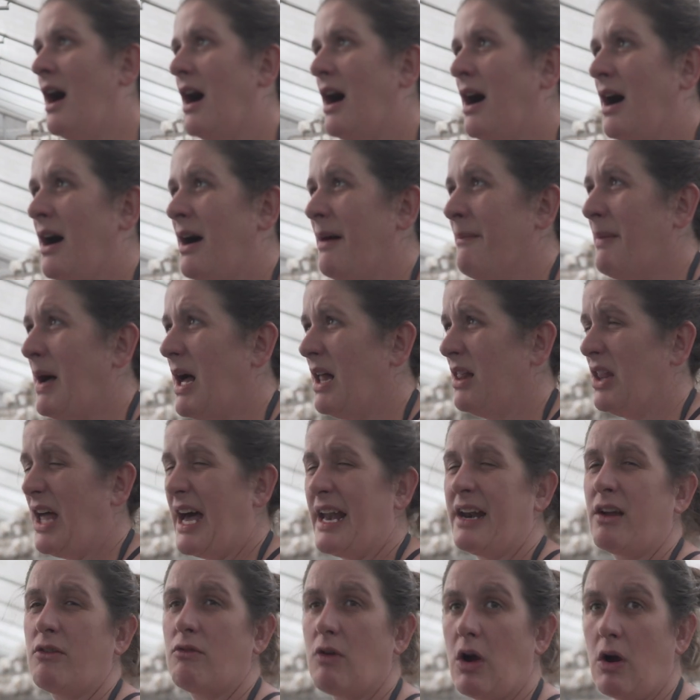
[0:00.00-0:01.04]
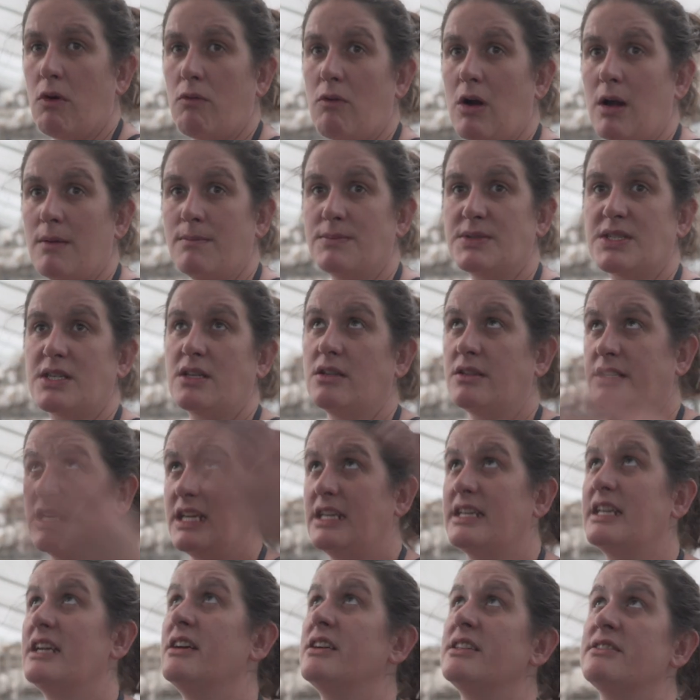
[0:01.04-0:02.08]
Um, a lot of grow rooms you'll
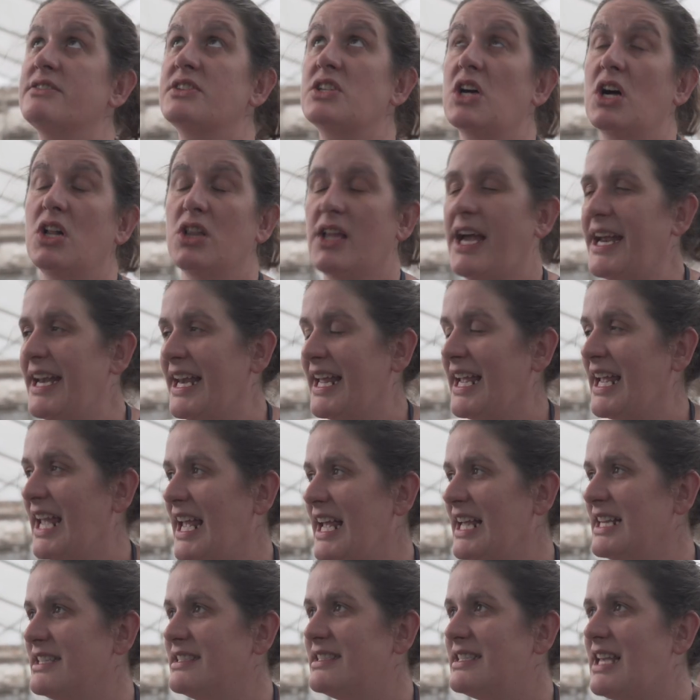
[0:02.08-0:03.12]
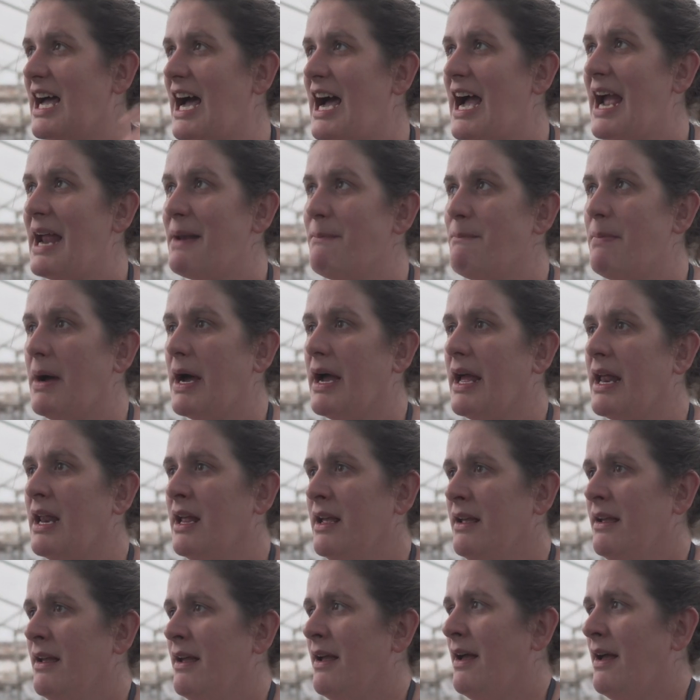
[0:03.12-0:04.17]
need to install lighting inside, but
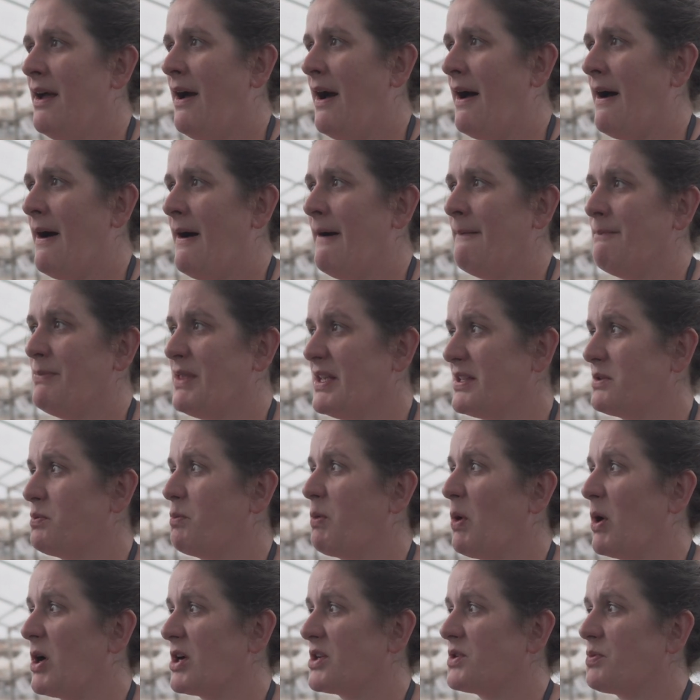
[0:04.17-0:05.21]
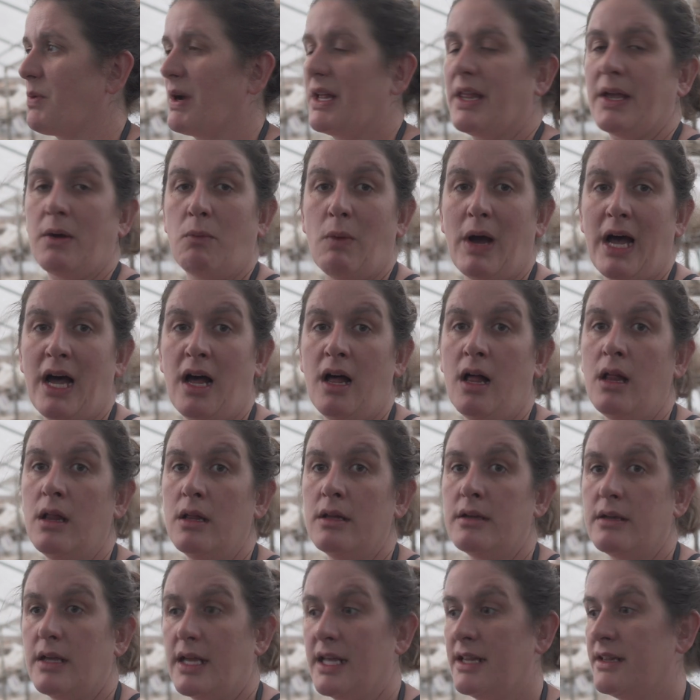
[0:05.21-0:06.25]
um, this works really well
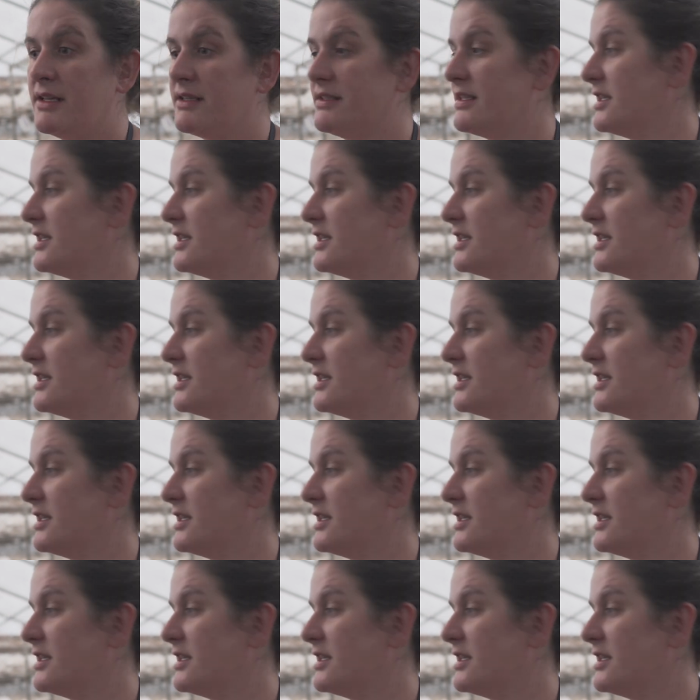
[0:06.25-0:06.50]
in the